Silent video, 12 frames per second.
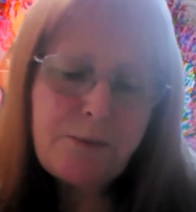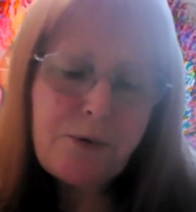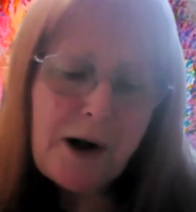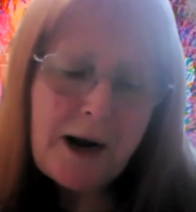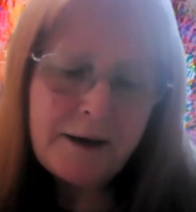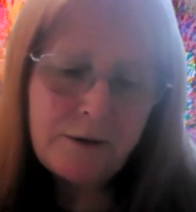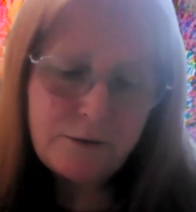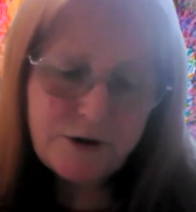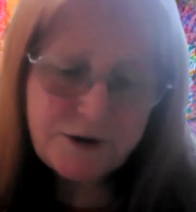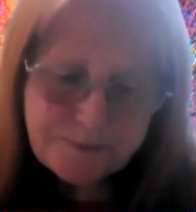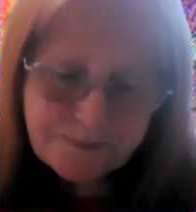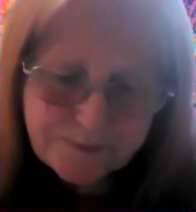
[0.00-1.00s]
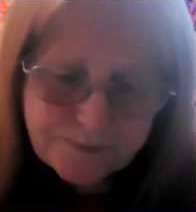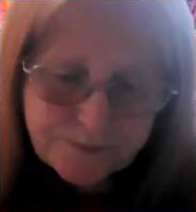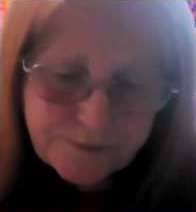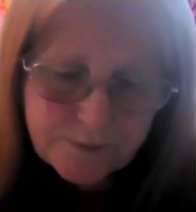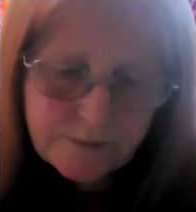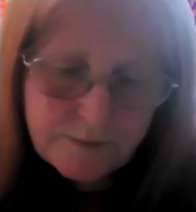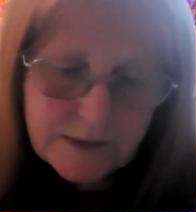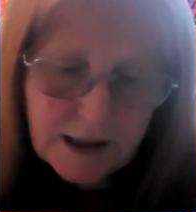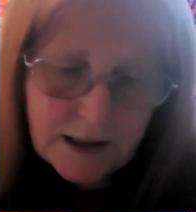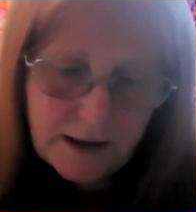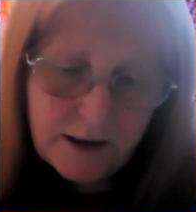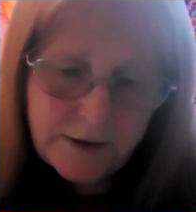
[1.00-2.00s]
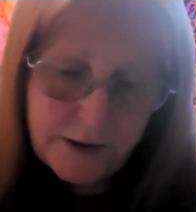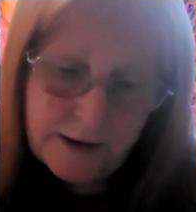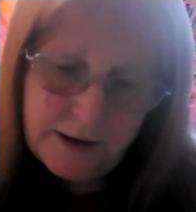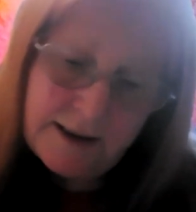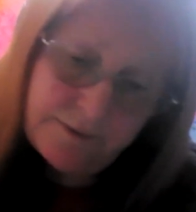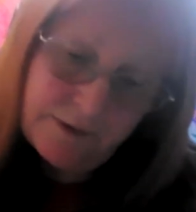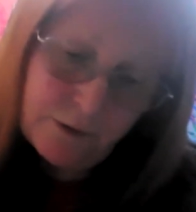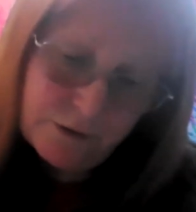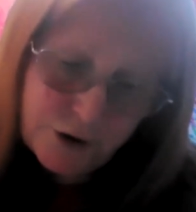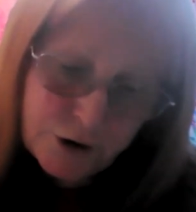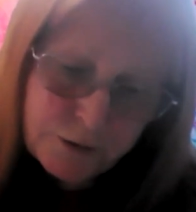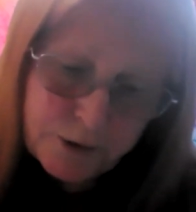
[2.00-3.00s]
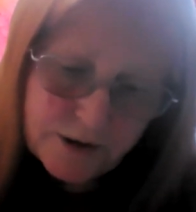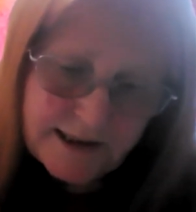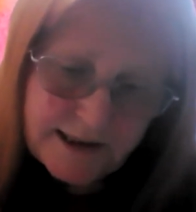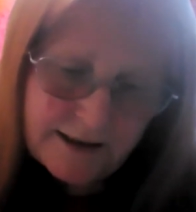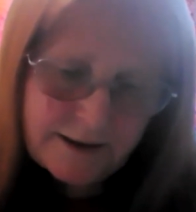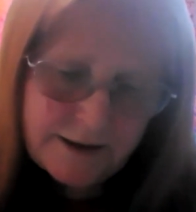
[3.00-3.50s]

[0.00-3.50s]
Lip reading: proud that even I've got two books out,